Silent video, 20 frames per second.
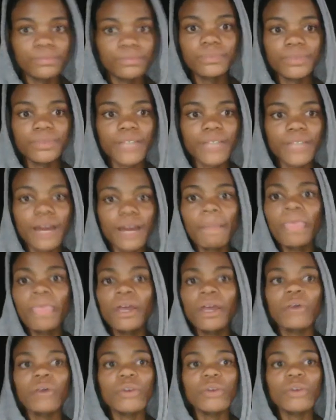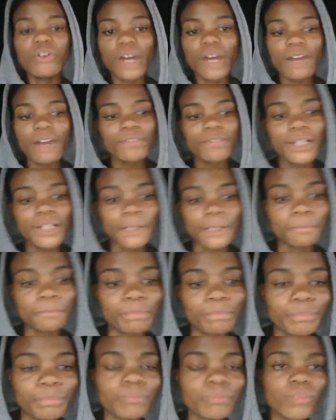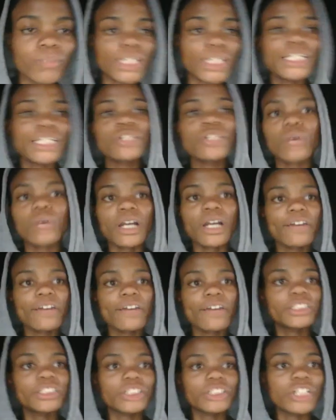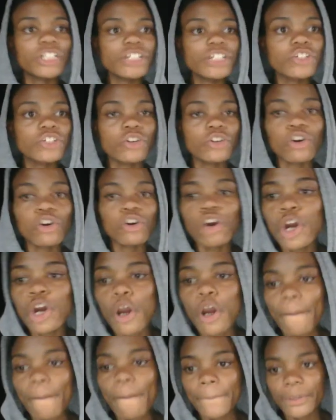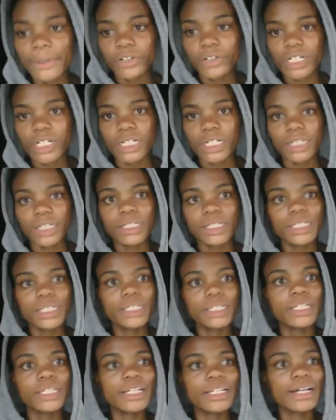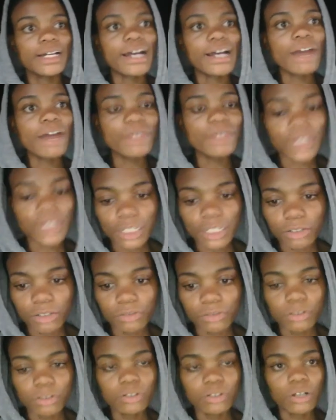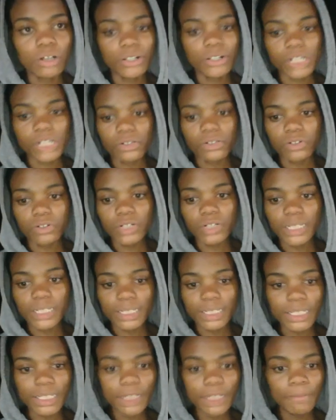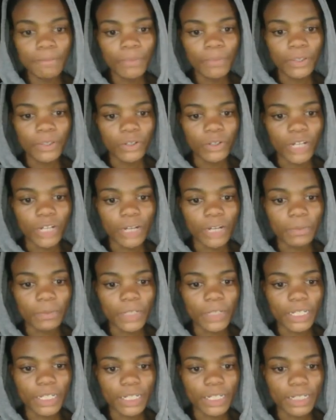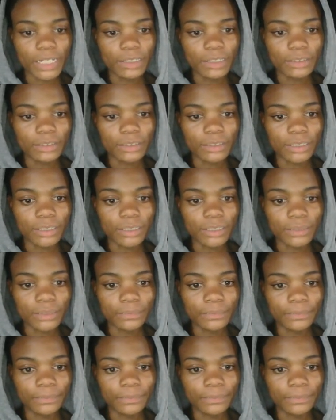Yeah, when you have the network, you can generate your project. After download it, you come here and